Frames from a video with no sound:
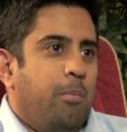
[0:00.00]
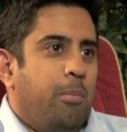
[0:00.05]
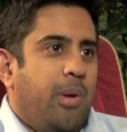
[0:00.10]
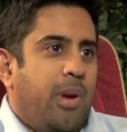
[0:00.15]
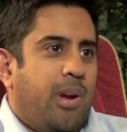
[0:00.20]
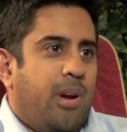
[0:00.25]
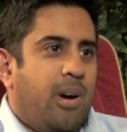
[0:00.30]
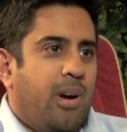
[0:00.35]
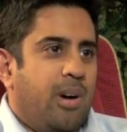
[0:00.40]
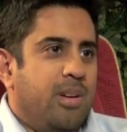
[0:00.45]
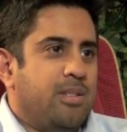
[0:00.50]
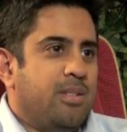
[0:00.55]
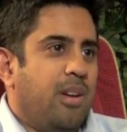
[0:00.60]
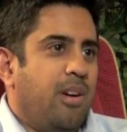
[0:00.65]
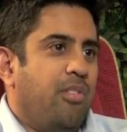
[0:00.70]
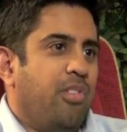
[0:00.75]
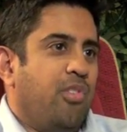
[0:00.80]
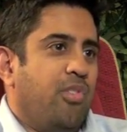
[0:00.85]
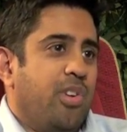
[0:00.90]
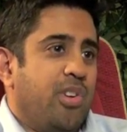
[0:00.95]
Because
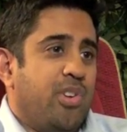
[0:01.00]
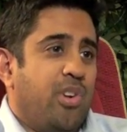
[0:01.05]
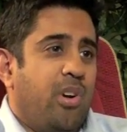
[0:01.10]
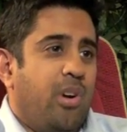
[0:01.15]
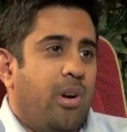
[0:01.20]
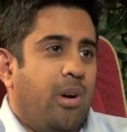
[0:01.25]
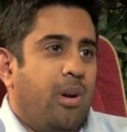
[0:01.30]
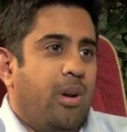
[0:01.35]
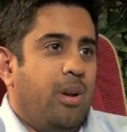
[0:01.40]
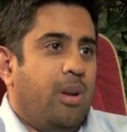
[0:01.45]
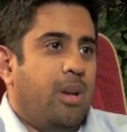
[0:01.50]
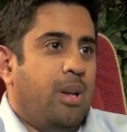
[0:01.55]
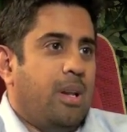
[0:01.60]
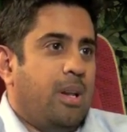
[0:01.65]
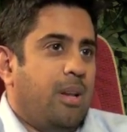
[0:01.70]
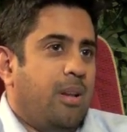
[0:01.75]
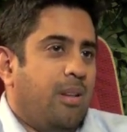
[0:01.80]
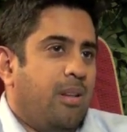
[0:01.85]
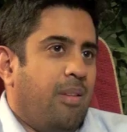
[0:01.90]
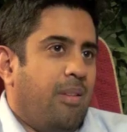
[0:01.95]
of the return,
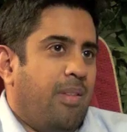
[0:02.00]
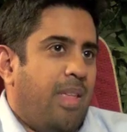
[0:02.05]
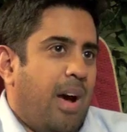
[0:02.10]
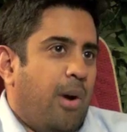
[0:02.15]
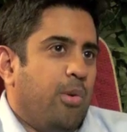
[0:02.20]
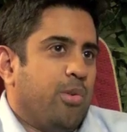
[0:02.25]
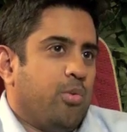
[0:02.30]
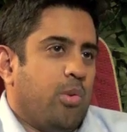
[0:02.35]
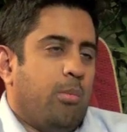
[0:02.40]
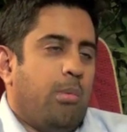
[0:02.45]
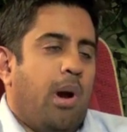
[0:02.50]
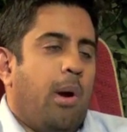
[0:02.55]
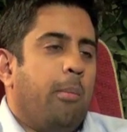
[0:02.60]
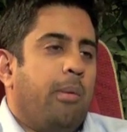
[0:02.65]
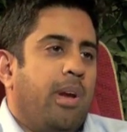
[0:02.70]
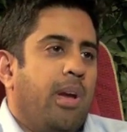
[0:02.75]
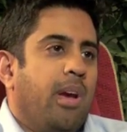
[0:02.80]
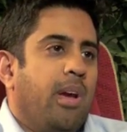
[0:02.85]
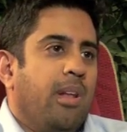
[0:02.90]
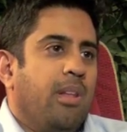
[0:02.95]
that was what brought
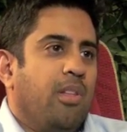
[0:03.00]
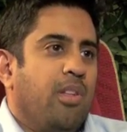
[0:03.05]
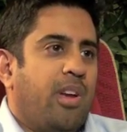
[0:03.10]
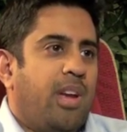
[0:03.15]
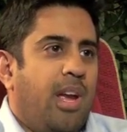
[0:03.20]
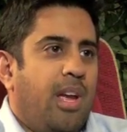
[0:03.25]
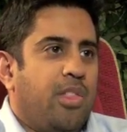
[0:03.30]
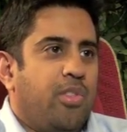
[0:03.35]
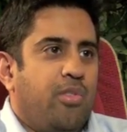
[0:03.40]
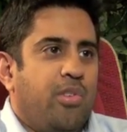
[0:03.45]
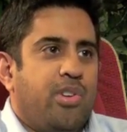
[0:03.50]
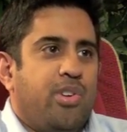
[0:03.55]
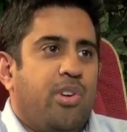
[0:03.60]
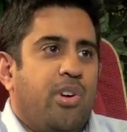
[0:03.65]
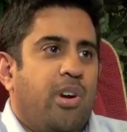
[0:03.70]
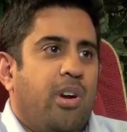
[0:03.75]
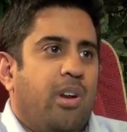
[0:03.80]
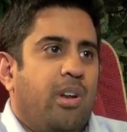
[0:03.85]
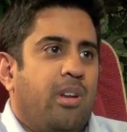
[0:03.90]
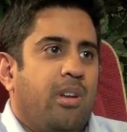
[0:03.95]
me in. Looking at the
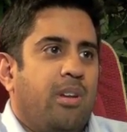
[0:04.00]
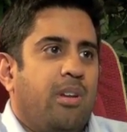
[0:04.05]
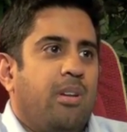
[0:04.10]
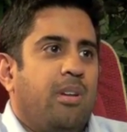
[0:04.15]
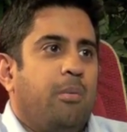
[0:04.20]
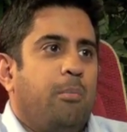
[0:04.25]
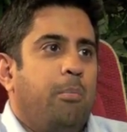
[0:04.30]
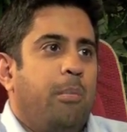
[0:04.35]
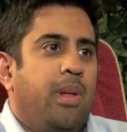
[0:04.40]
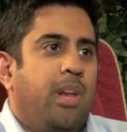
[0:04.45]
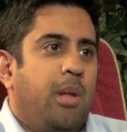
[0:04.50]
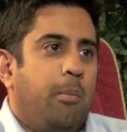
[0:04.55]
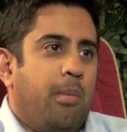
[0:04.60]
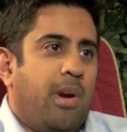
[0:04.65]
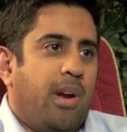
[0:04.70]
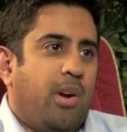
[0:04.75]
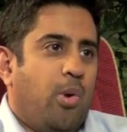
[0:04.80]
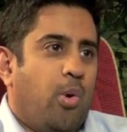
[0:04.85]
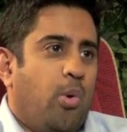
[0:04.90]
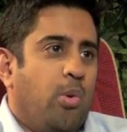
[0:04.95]
return, meeting
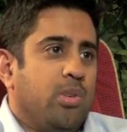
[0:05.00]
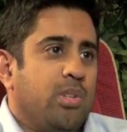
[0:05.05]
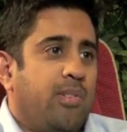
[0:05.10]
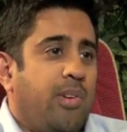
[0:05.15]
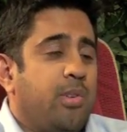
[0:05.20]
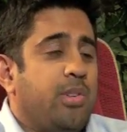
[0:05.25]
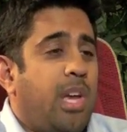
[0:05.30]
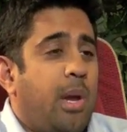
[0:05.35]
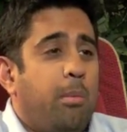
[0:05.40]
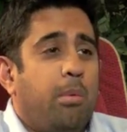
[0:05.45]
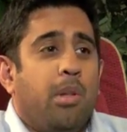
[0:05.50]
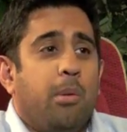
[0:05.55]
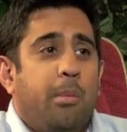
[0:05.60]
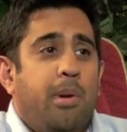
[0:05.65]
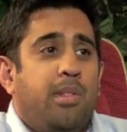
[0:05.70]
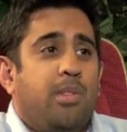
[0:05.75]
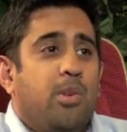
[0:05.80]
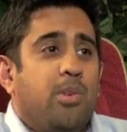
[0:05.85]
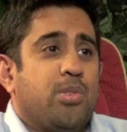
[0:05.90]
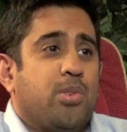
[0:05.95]
my goals. If I was able to
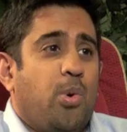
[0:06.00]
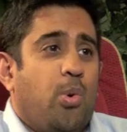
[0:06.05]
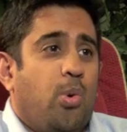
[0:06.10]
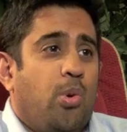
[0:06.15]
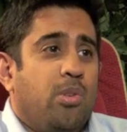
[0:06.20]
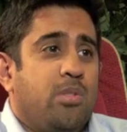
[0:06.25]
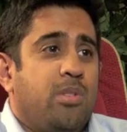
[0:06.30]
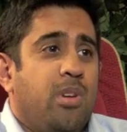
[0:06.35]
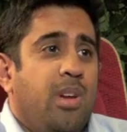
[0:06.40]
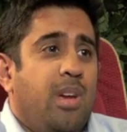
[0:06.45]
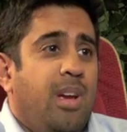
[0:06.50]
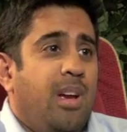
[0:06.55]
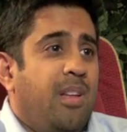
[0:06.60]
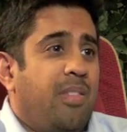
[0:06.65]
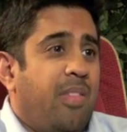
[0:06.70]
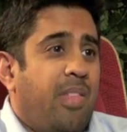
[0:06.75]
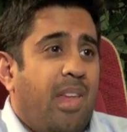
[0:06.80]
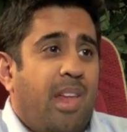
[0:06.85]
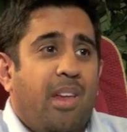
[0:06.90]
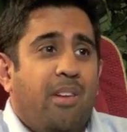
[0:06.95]
meet those goals,
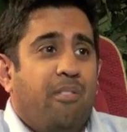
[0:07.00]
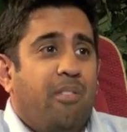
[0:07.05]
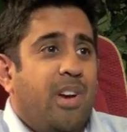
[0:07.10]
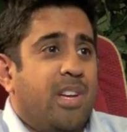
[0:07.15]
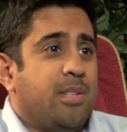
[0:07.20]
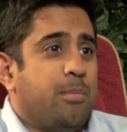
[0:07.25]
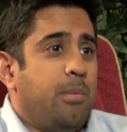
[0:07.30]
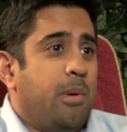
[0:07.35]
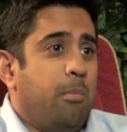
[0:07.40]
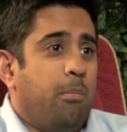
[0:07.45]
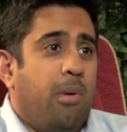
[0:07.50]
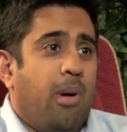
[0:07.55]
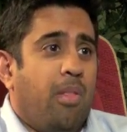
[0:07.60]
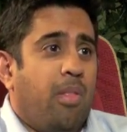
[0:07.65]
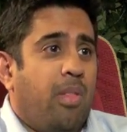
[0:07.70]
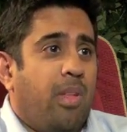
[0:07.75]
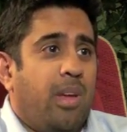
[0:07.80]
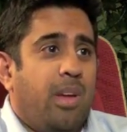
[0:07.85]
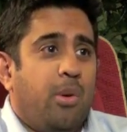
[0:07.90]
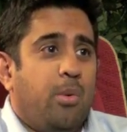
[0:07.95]
then that investment
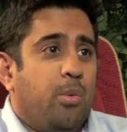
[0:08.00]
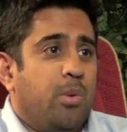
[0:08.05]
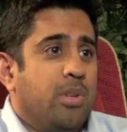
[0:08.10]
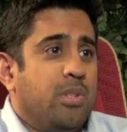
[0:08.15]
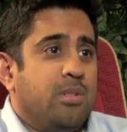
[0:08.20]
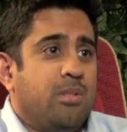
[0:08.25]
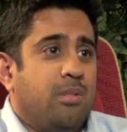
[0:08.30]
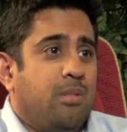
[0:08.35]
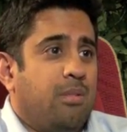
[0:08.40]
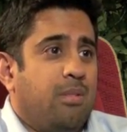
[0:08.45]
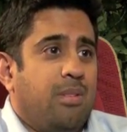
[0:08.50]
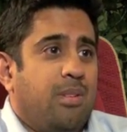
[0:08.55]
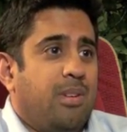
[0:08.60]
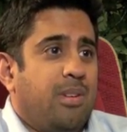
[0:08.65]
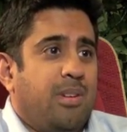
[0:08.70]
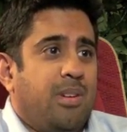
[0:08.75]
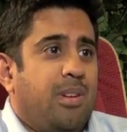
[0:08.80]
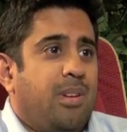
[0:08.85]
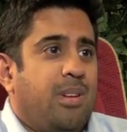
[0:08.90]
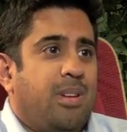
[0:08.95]
monthly was
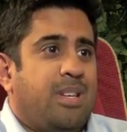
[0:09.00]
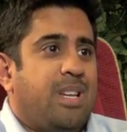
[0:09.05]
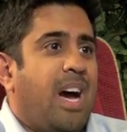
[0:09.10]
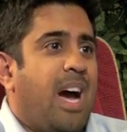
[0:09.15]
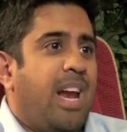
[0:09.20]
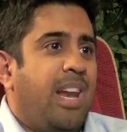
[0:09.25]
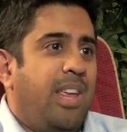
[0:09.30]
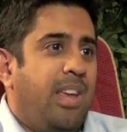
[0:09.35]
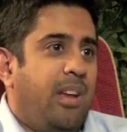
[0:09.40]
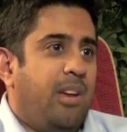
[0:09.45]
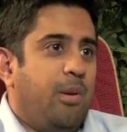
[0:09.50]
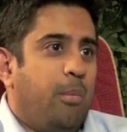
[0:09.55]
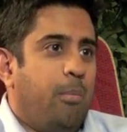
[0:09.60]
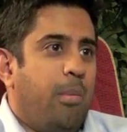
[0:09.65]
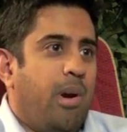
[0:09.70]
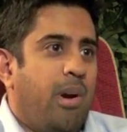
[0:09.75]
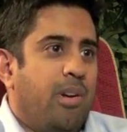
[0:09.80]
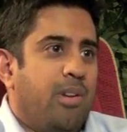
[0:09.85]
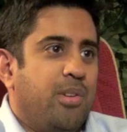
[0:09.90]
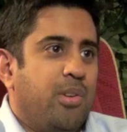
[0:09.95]
tiny
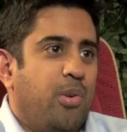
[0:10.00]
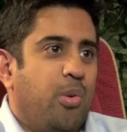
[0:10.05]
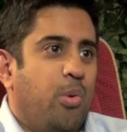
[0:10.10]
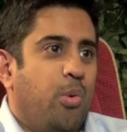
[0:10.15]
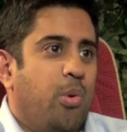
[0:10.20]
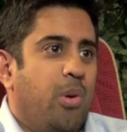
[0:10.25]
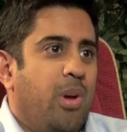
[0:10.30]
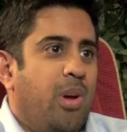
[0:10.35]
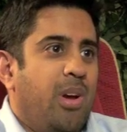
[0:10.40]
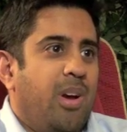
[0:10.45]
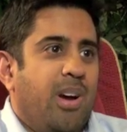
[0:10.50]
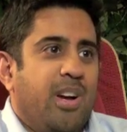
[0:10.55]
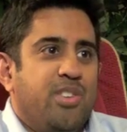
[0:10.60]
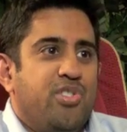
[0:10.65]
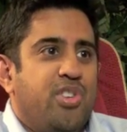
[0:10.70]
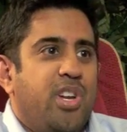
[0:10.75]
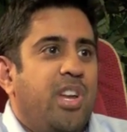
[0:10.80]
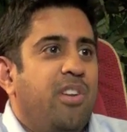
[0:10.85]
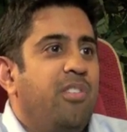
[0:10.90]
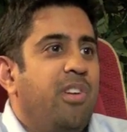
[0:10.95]
compared to
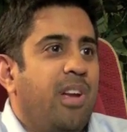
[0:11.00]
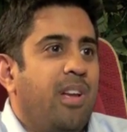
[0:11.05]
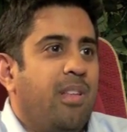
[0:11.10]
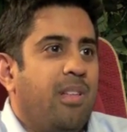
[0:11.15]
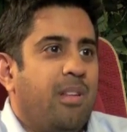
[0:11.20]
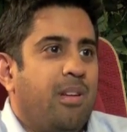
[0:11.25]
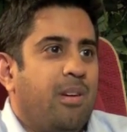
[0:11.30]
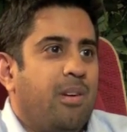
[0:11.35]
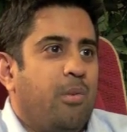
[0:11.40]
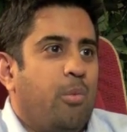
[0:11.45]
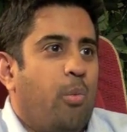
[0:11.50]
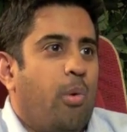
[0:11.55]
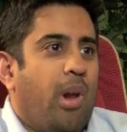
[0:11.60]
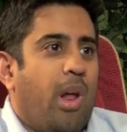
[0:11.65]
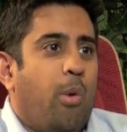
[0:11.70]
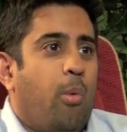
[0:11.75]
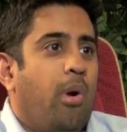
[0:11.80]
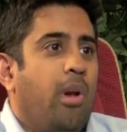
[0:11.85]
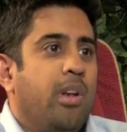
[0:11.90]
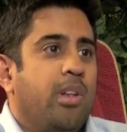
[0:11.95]
achieving what
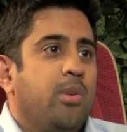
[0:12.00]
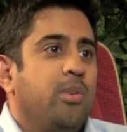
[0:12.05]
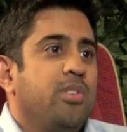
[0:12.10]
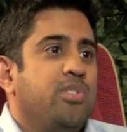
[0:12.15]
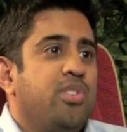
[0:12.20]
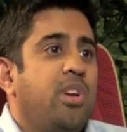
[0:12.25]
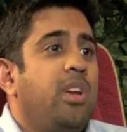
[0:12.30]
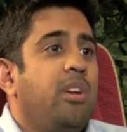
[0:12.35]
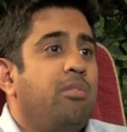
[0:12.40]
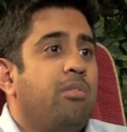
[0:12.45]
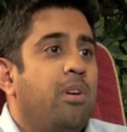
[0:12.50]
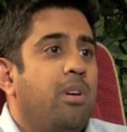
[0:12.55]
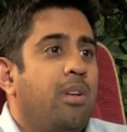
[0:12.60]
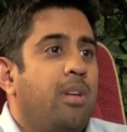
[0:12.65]
I wanted to achieve.